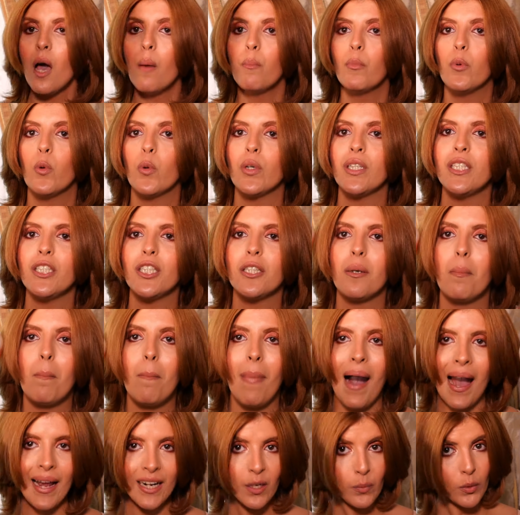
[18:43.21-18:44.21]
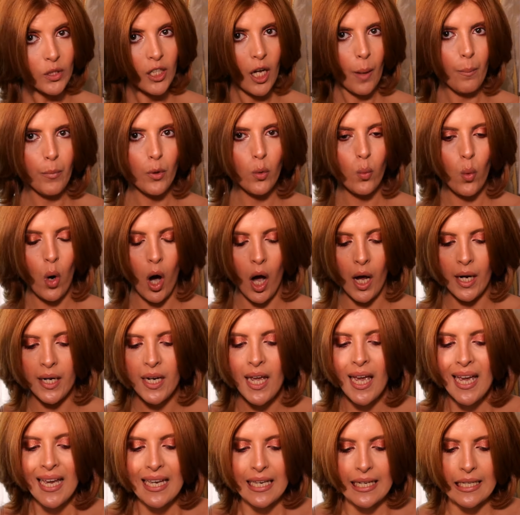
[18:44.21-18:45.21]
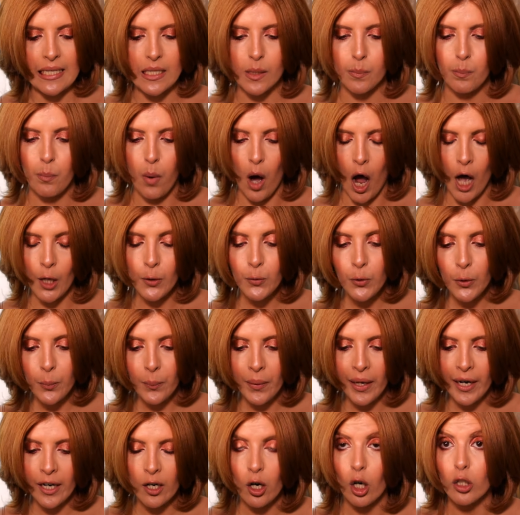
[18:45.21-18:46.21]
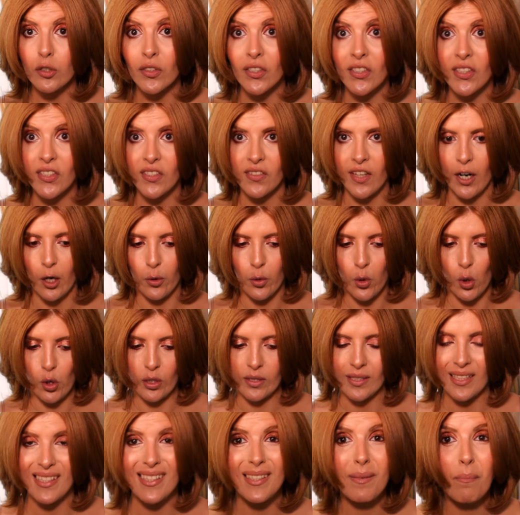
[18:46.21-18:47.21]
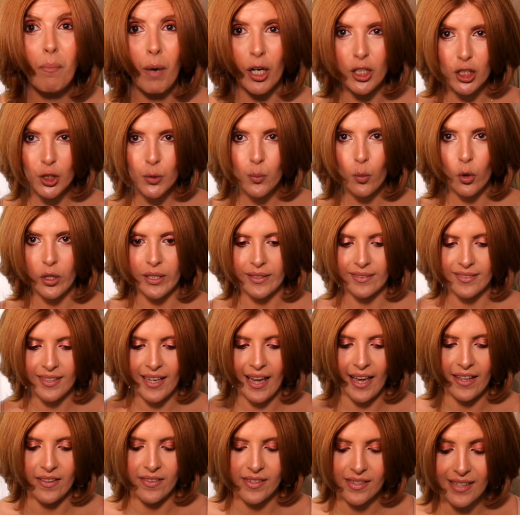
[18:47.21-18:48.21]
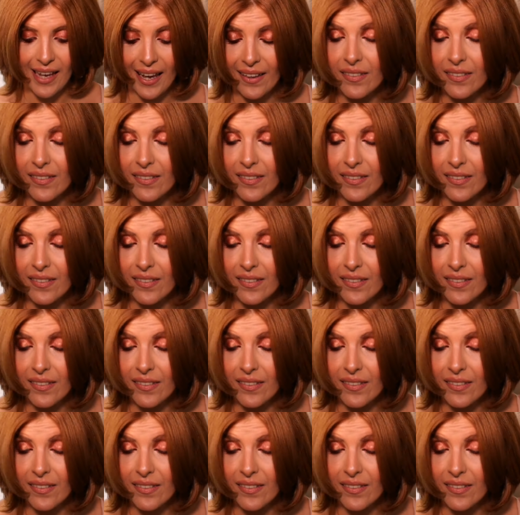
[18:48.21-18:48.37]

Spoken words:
but when you combine it with number 1, it's bond repair on steroids. It's much more intense.